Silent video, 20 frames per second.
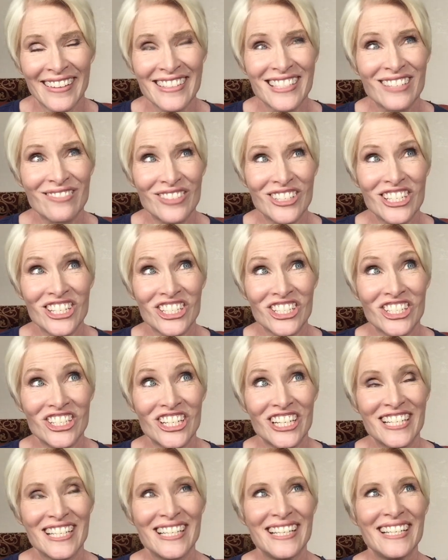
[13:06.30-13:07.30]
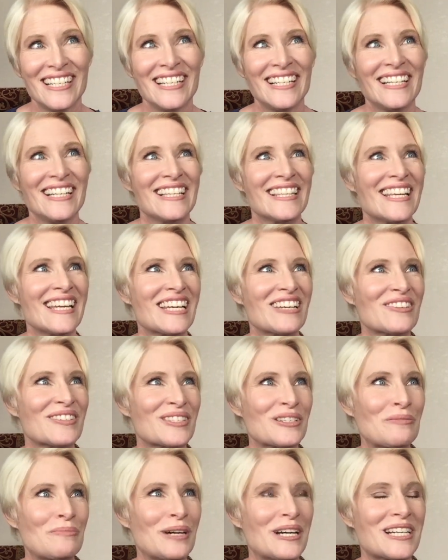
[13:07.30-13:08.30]
That's for sure. Thank you
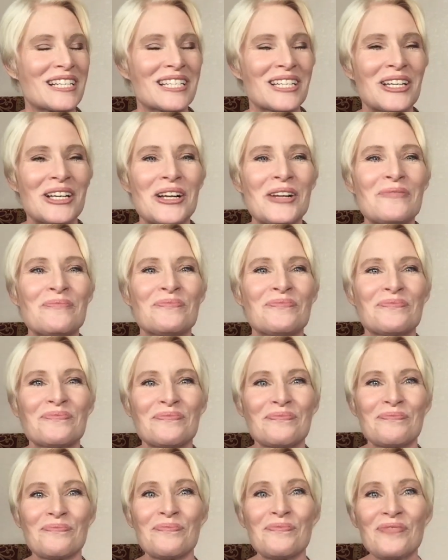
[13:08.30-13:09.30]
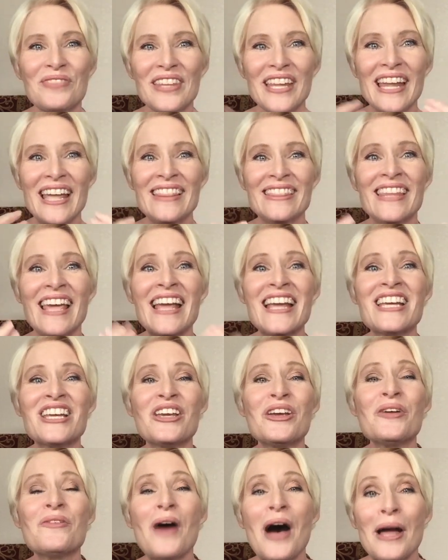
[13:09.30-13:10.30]
so much. And thank
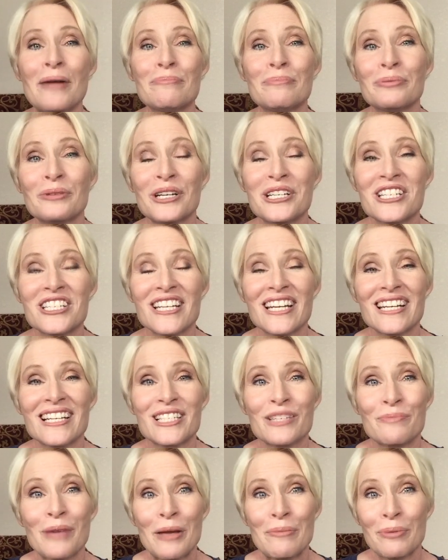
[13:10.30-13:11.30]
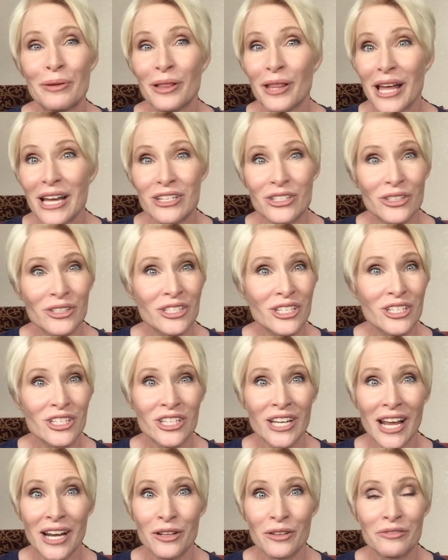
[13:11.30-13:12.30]
you. I'm Bridgette. It's my pleasure to
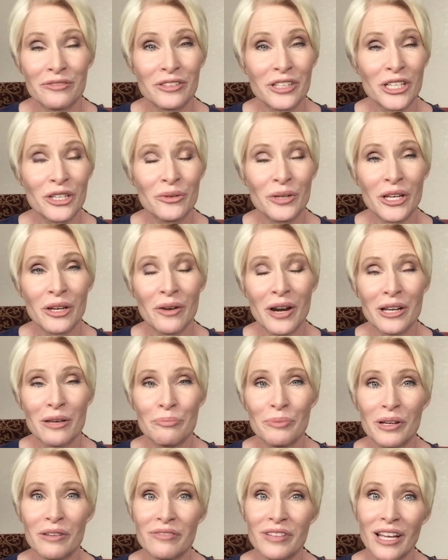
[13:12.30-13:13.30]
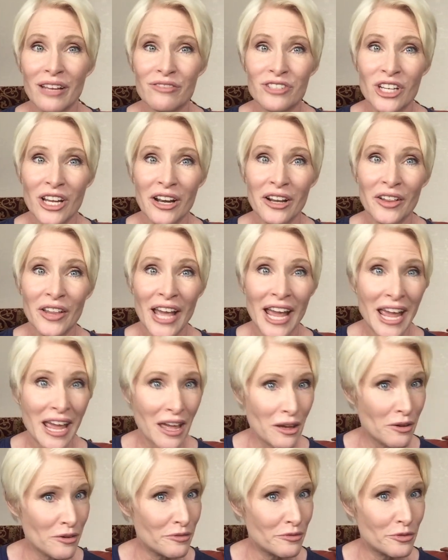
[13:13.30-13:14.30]
channel for you here at Above Life Channel
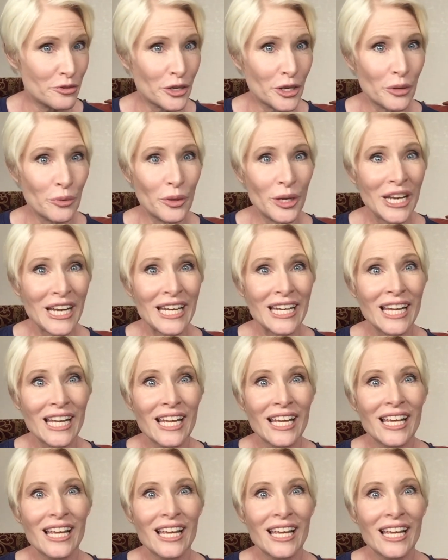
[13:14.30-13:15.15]
every week.